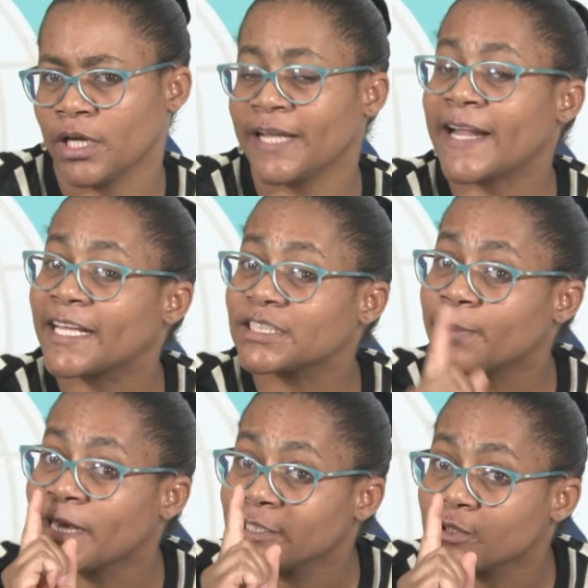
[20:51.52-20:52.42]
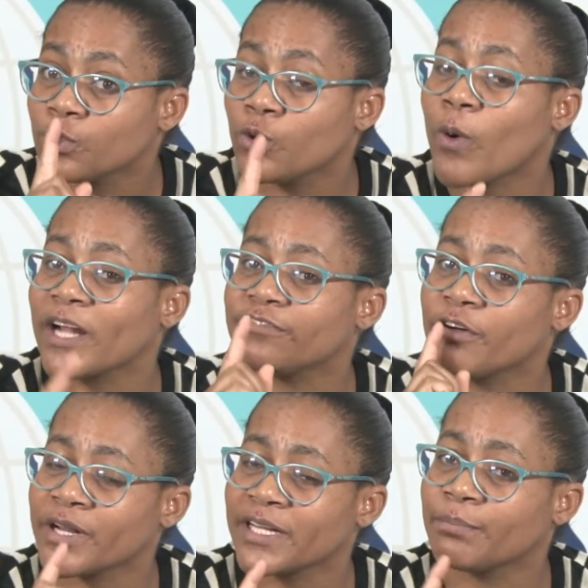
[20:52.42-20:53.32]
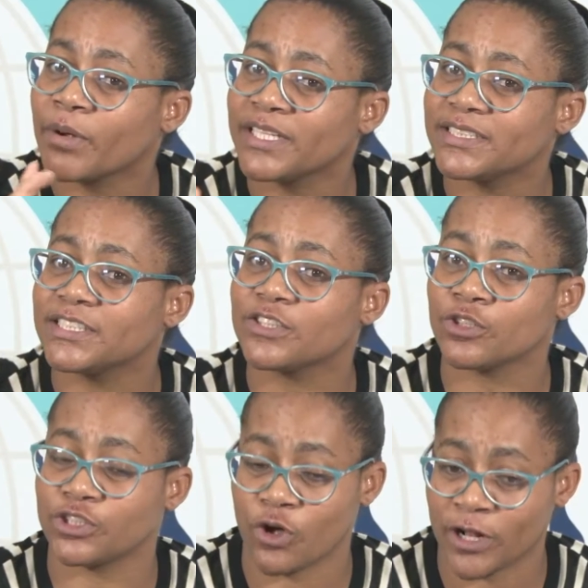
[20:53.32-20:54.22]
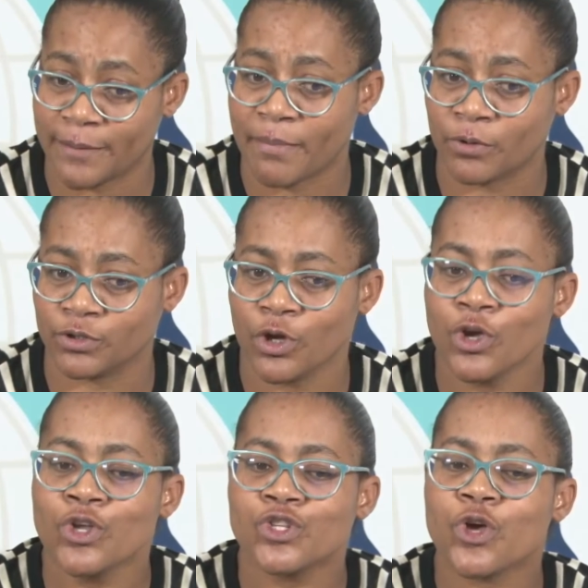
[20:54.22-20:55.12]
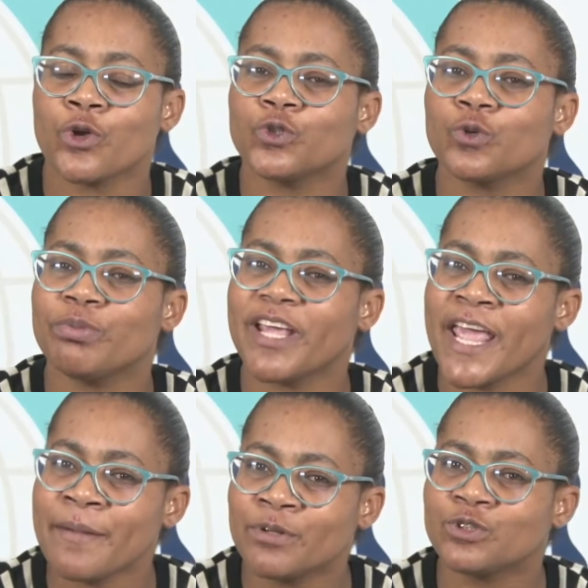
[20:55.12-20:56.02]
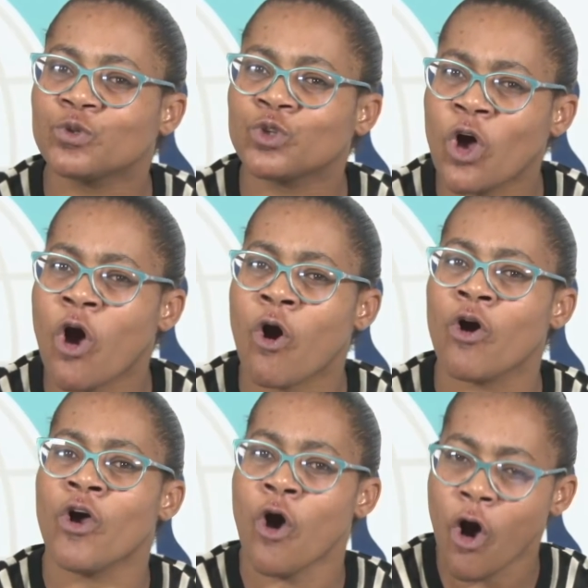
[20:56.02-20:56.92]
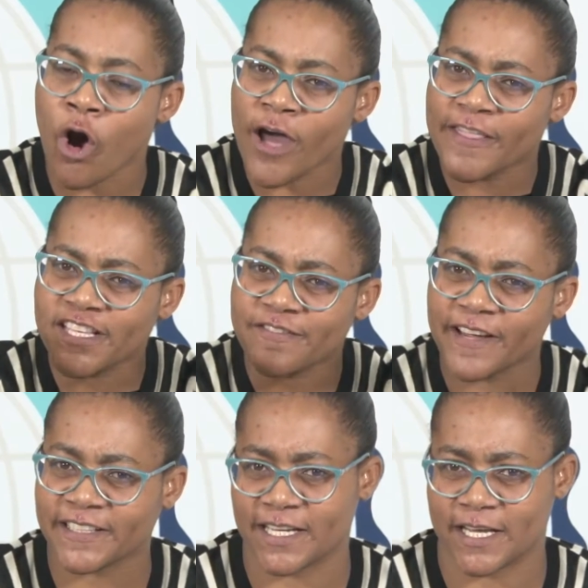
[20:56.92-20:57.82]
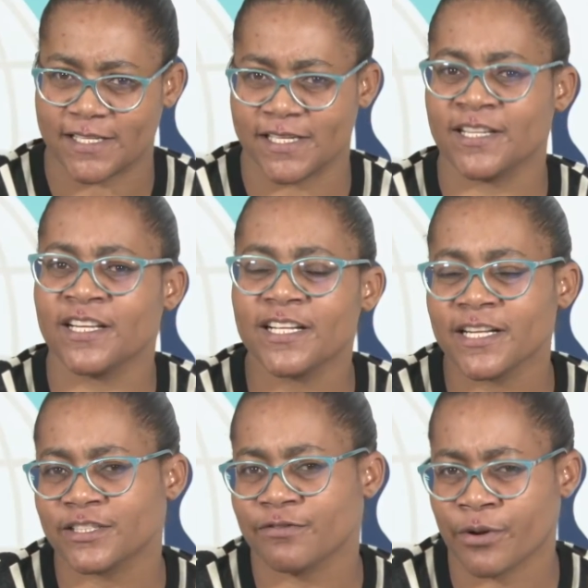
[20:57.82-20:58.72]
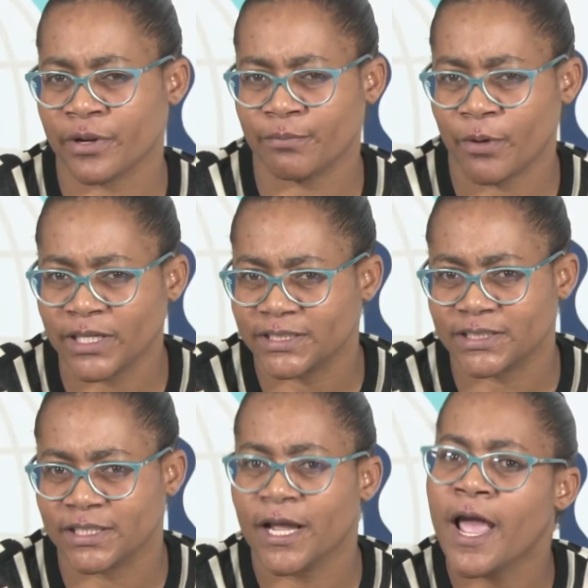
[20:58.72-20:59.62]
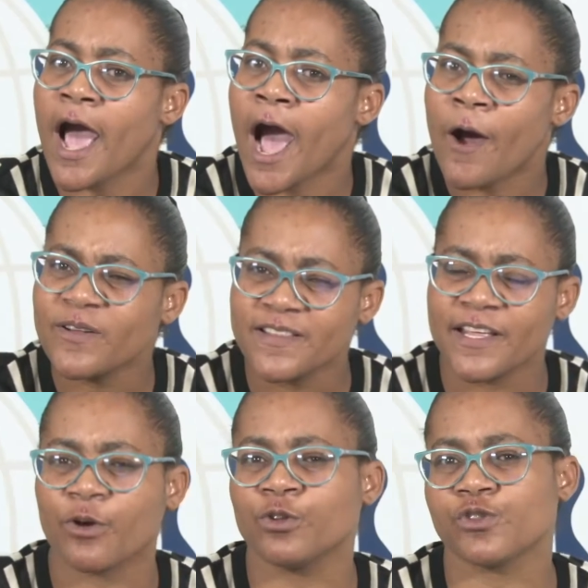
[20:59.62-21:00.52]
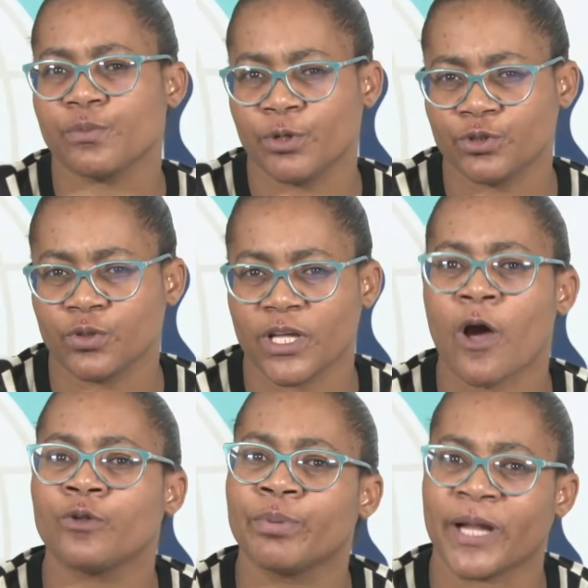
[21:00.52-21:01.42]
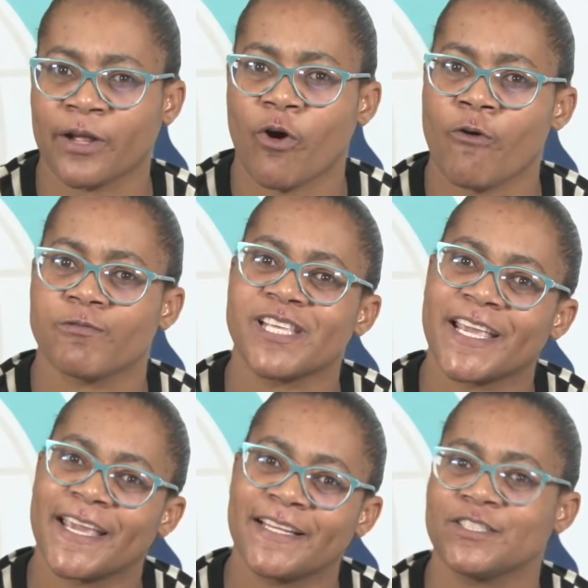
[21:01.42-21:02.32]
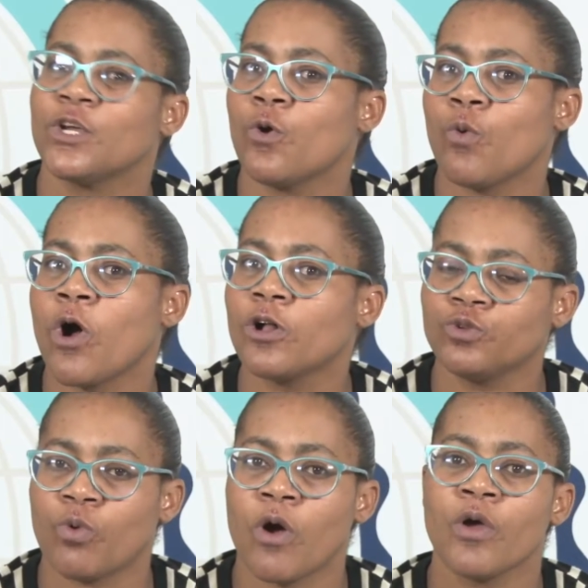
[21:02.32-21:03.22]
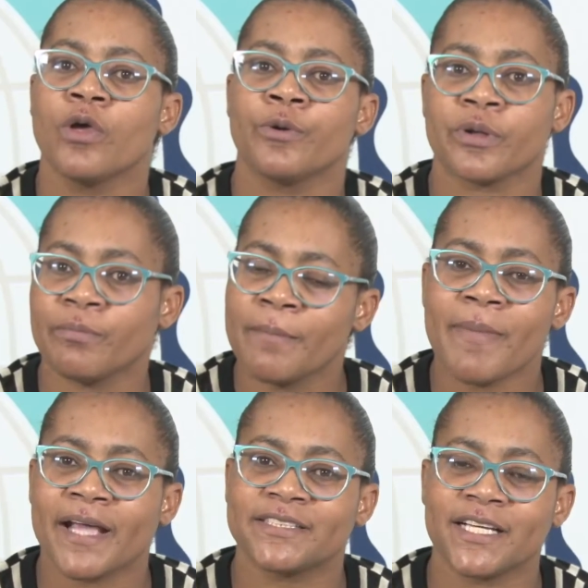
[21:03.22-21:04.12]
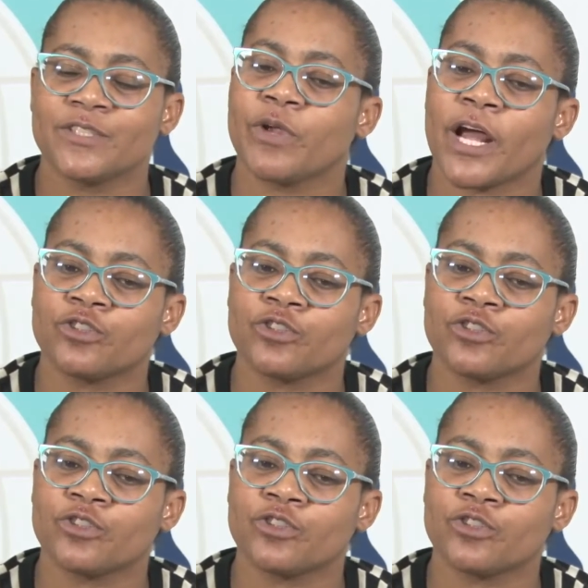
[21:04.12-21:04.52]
And I explained to you what foreign policy is all about. So you should be able to know all these factors in Hitler's foreign policy. How did they contribute to the outbreak of Second World War? Remember, I said we are